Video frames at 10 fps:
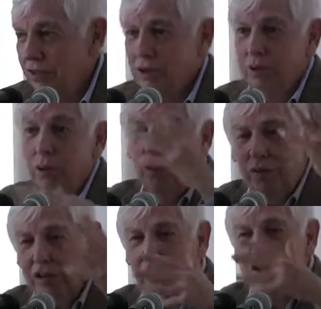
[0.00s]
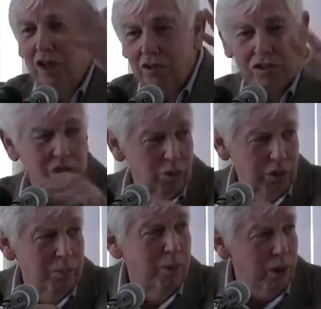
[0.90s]
truth and justice
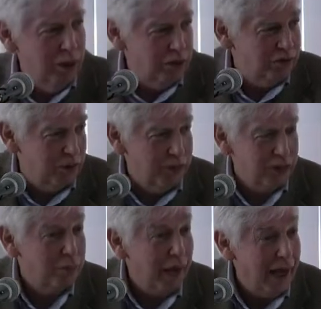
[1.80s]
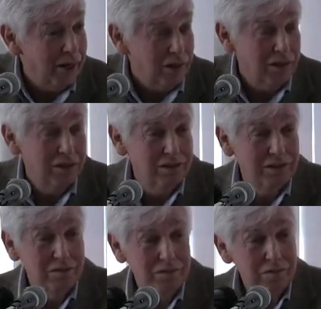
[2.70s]
will emerge from this battle.
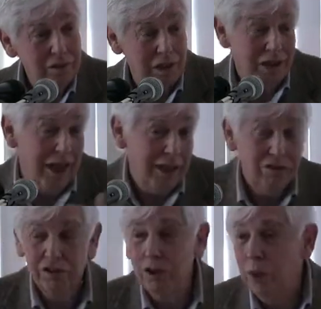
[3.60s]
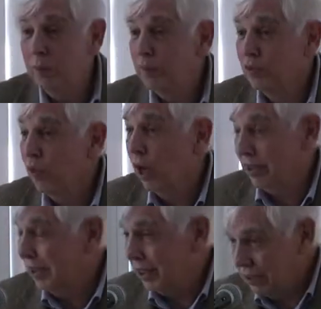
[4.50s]
And that assumes
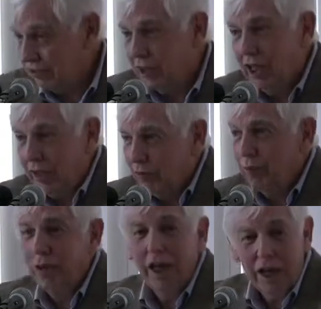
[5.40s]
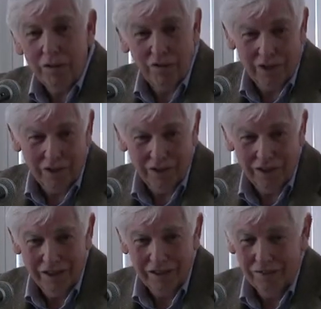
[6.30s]
what? That it's a level playing field.
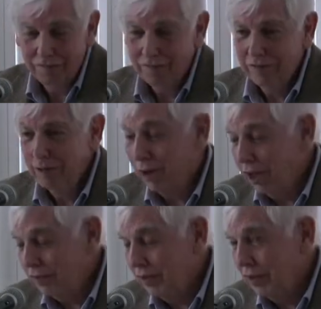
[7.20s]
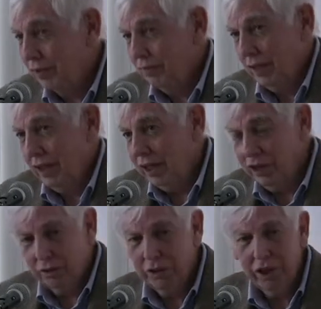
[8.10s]
Well, in
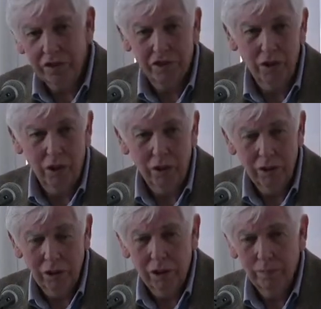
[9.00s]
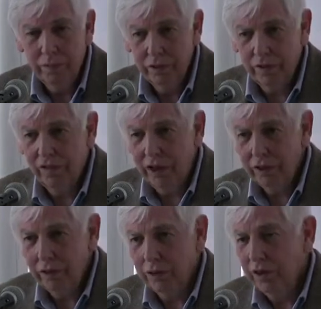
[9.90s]
the traditional
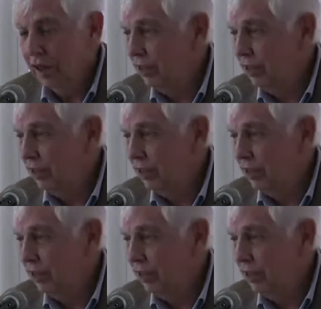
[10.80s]
defender